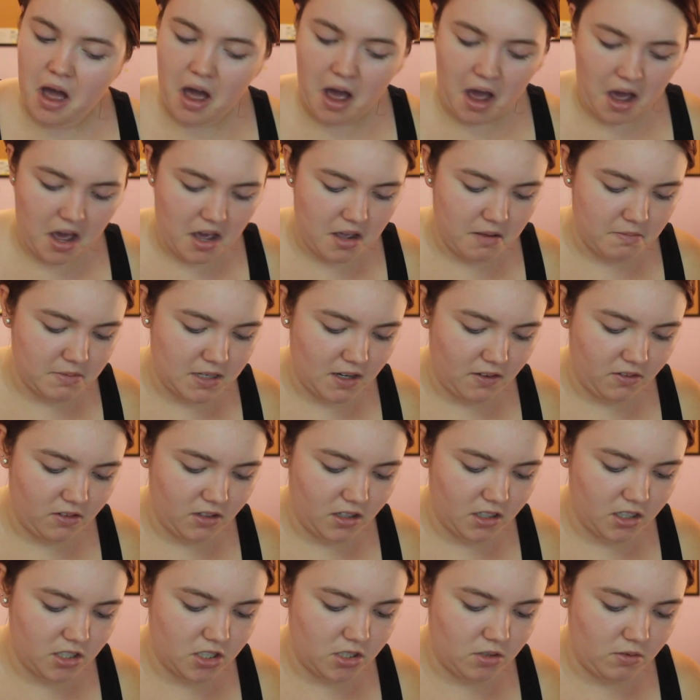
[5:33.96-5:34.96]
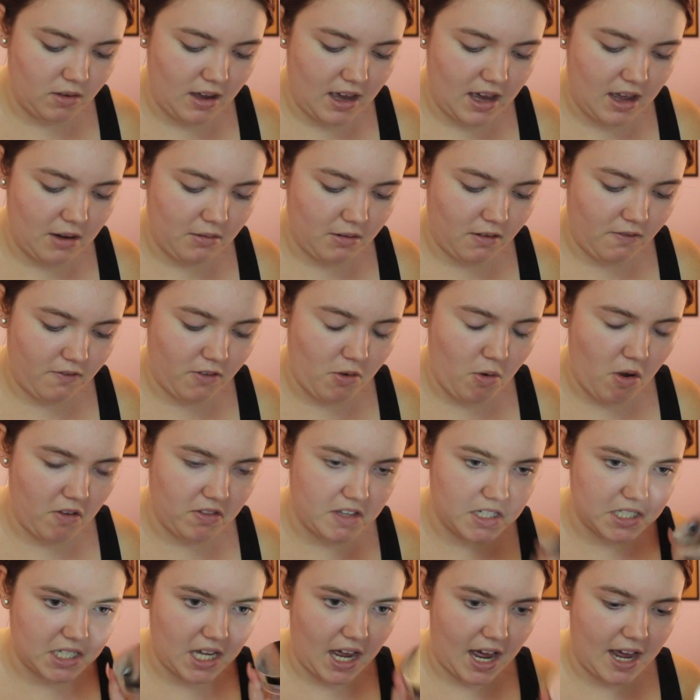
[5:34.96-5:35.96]
I'm definitely going to do a review on
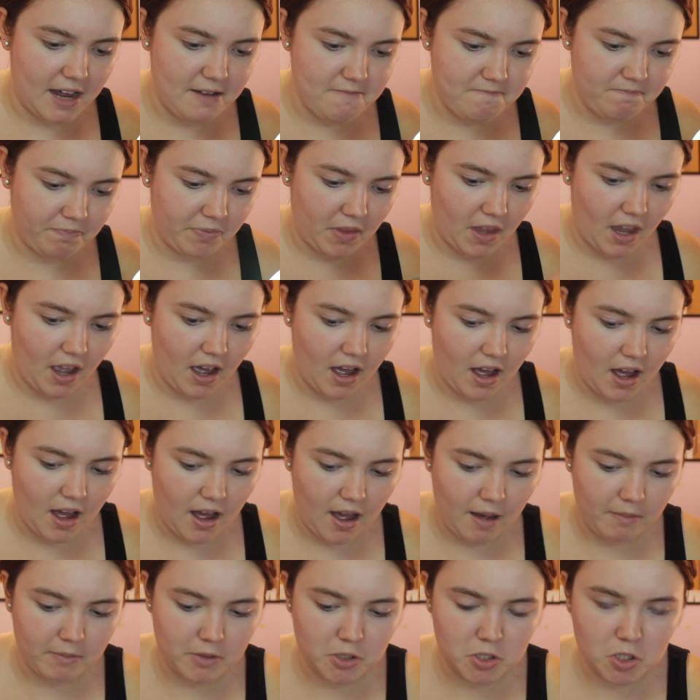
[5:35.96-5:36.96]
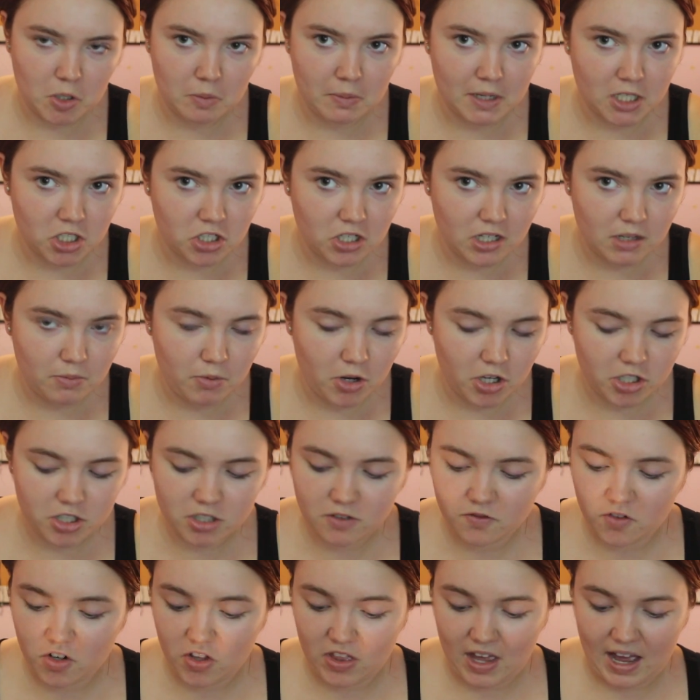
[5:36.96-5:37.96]
this guy. So make sure you keep
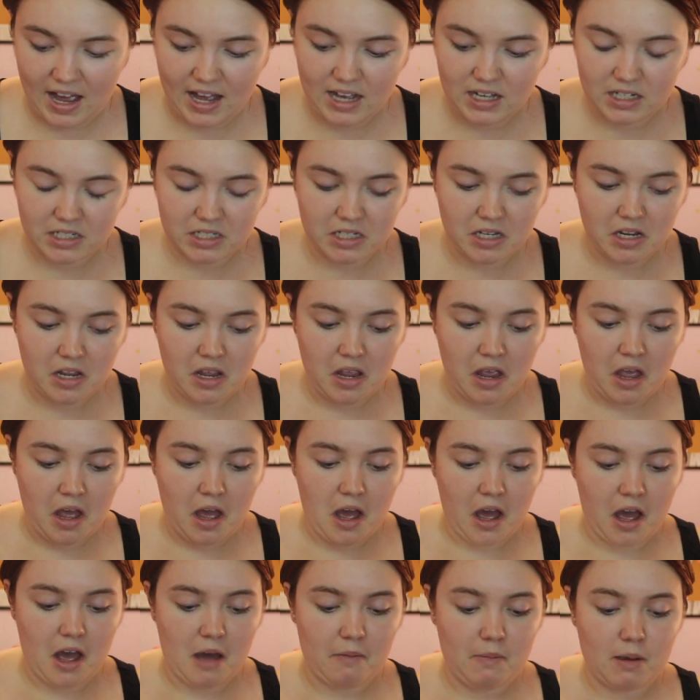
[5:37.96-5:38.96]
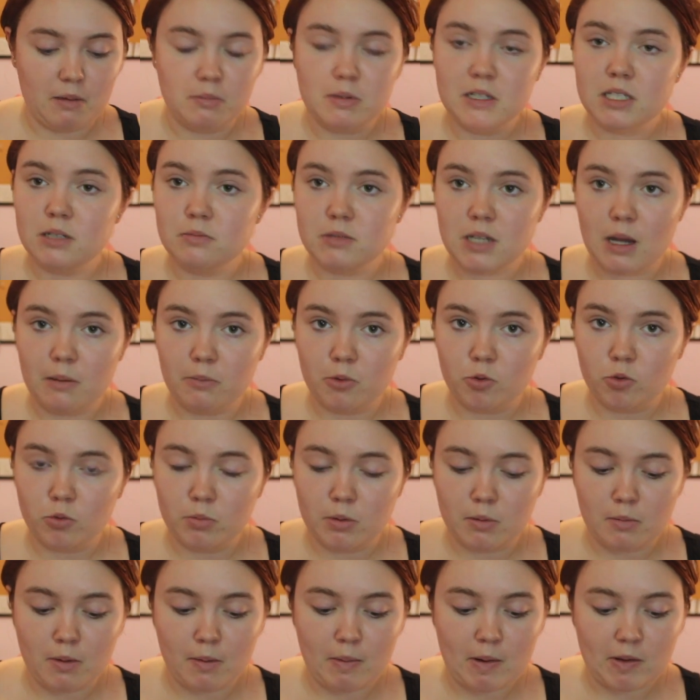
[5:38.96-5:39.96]
watching for that. Maybe September will
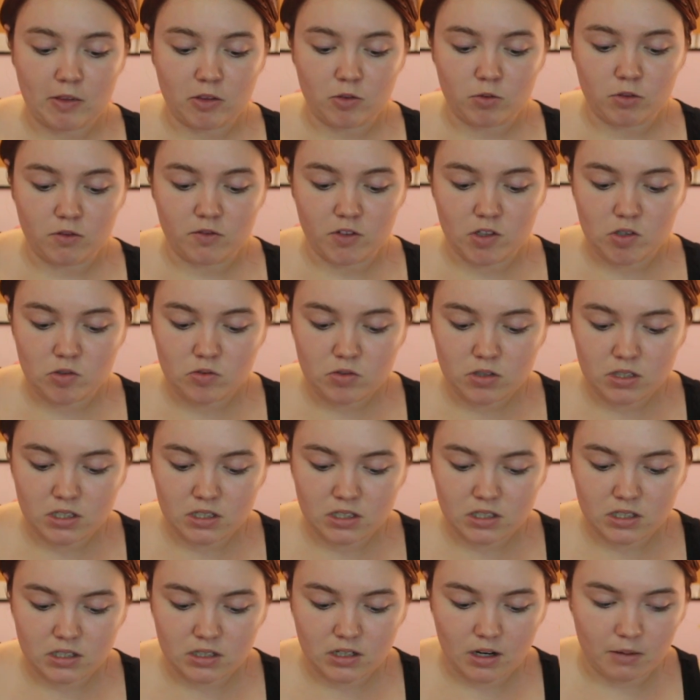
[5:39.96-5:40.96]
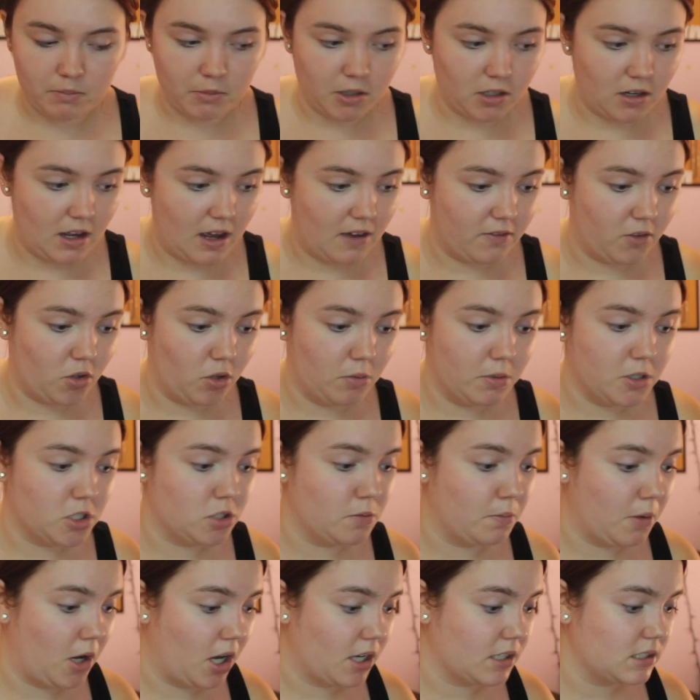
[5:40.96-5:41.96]
be my month of reviews, since I'm going to have a whole bunch
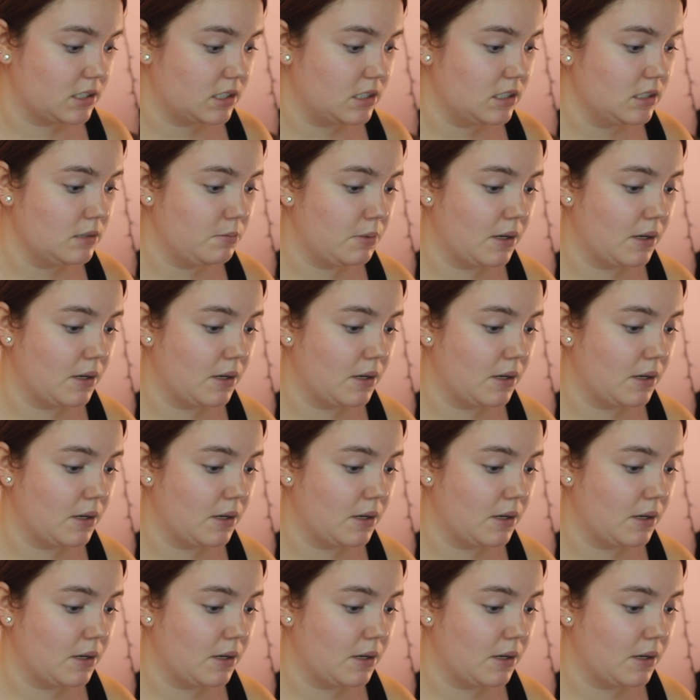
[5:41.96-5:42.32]
of boxes.